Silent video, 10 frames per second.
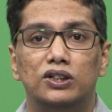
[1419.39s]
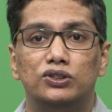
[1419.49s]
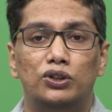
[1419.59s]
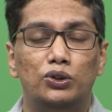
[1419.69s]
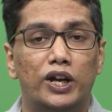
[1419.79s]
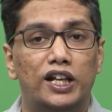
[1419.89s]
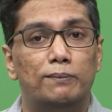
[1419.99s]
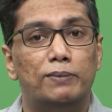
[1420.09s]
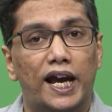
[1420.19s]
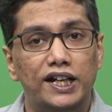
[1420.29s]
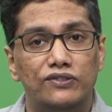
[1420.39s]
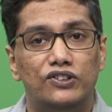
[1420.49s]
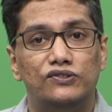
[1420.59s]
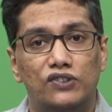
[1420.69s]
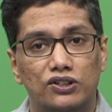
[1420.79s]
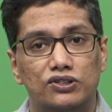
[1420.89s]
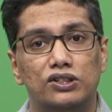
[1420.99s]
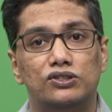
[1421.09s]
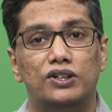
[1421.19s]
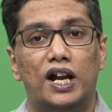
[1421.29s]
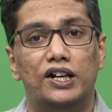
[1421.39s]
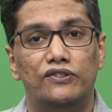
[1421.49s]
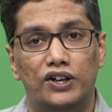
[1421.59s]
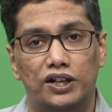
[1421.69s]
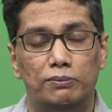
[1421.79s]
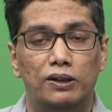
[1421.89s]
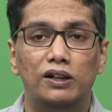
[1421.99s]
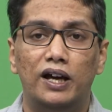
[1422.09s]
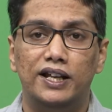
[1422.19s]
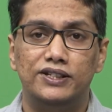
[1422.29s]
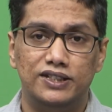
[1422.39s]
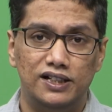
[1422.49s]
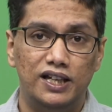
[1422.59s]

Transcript: So, you can apply different functions to random variable and still